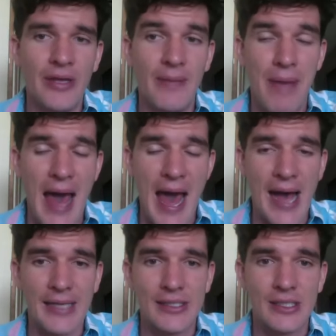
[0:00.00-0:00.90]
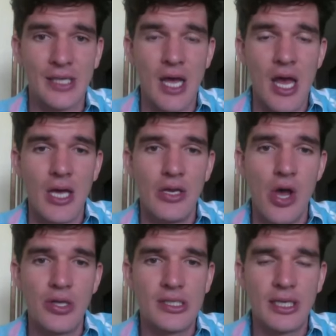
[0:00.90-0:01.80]
He can pass.
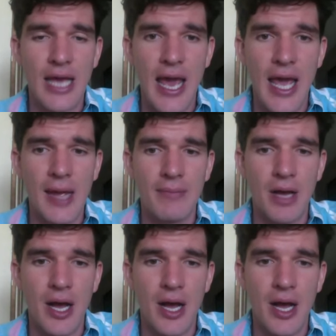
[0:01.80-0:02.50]
Knows the game.